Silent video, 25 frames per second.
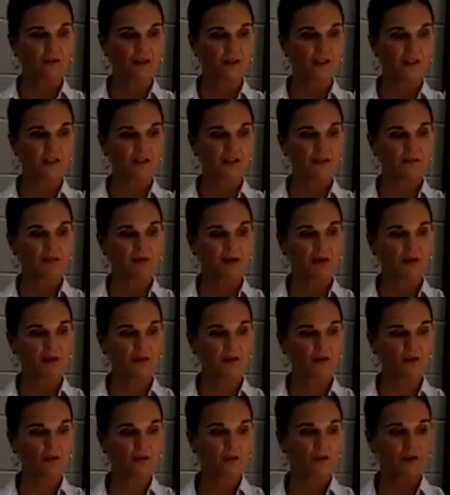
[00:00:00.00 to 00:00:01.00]
This is the
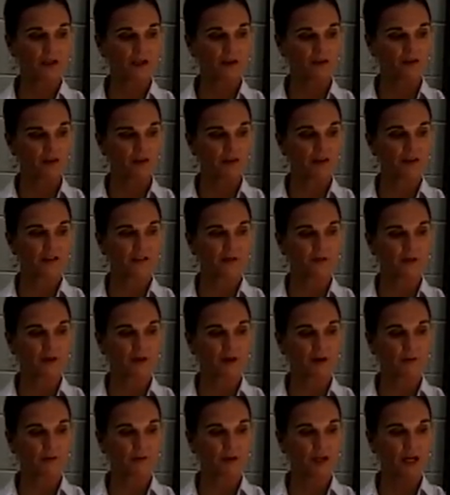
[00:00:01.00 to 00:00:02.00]
part you're doing, this is the
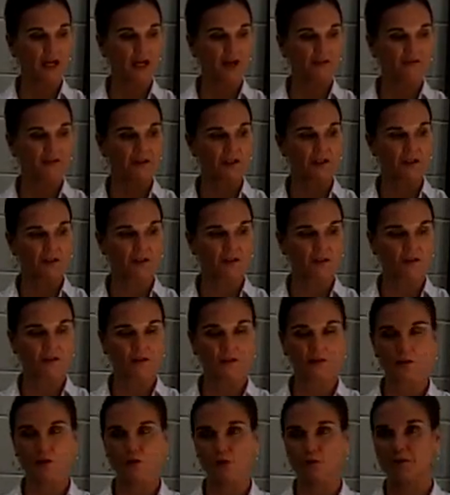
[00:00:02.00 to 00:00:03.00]
part we have to
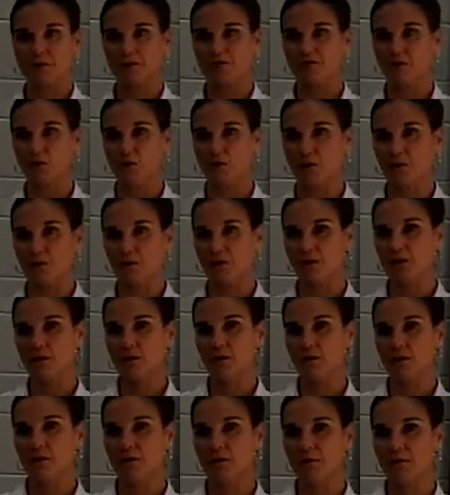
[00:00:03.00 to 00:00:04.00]
do before
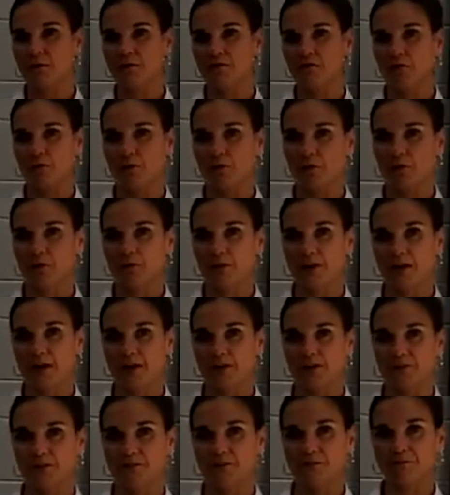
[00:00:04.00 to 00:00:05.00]
your
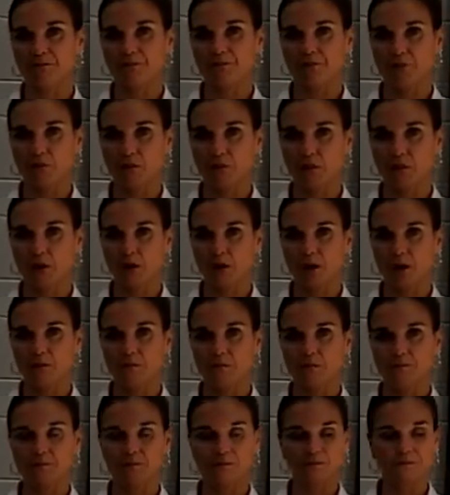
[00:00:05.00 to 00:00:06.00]
reaction.
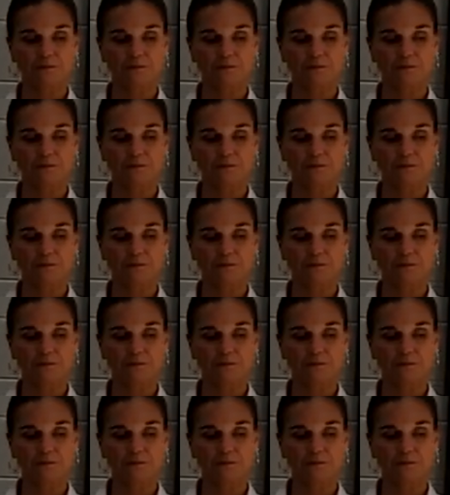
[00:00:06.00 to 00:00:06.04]
Okay?